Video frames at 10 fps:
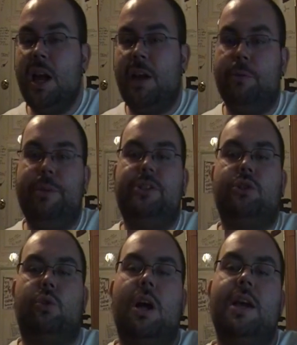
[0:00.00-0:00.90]
Everybody's
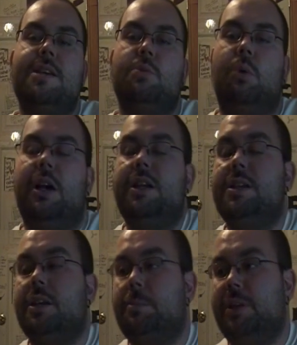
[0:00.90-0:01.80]
crying and
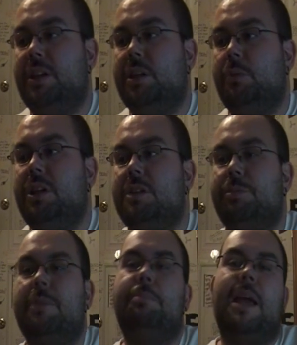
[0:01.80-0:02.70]
whining and complaining that we need to
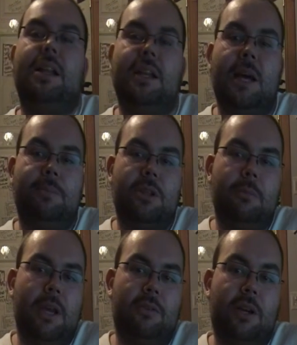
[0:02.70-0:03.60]
bring Bayley up to
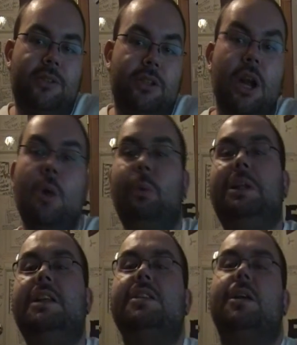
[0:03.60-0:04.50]
the main roster. We
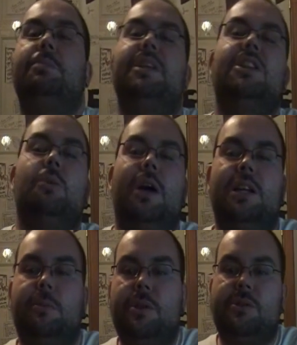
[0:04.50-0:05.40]
need to complete the
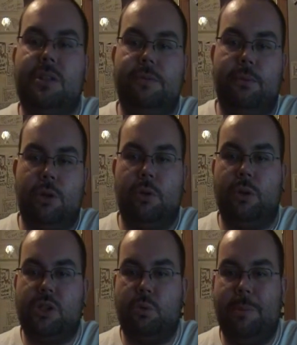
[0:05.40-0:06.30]
YWC 4
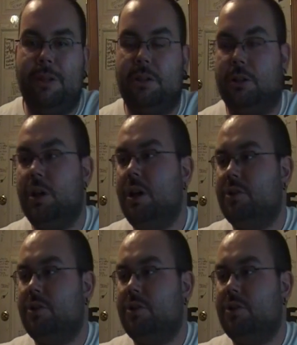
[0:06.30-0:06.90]
horsewomen, or